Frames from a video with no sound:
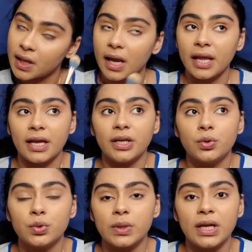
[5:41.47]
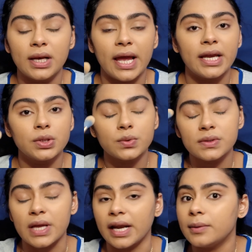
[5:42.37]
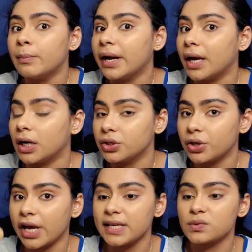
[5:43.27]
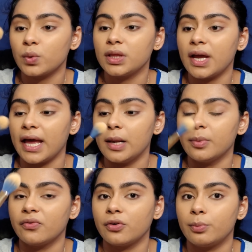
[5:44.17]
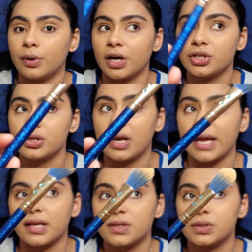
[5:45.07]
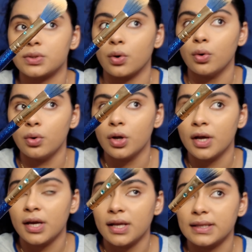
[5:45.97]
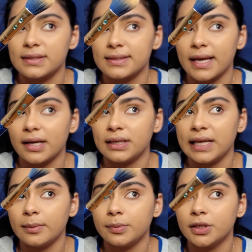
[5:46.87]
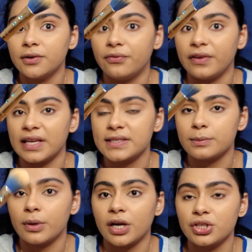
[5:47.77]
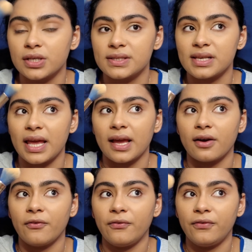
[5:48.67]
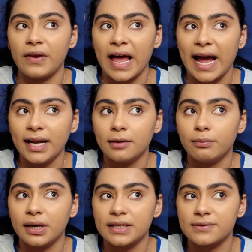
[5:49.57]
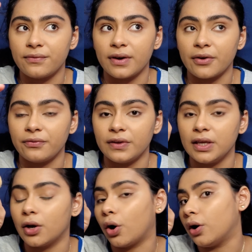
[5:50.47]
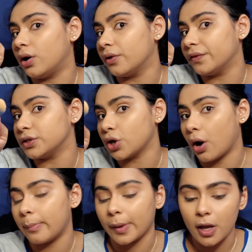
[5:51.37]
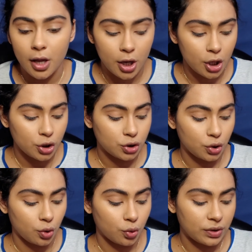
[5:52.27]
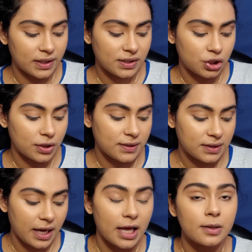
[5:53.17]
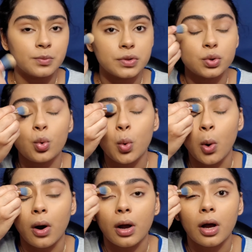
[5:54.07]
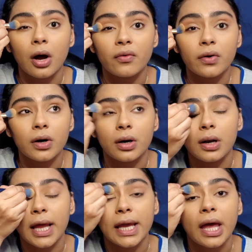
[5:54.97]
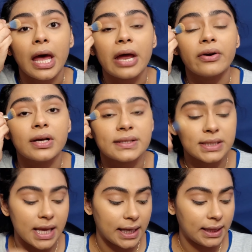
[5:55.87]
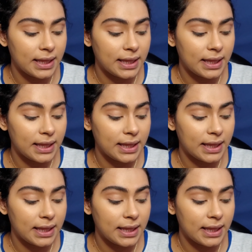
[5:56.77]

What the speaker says: And I usually like to set my under eyes with the help of a brush like so. This is like a tapered face brush. It's like flat, but it's fluffy on the top. So this just helps to cover like areas like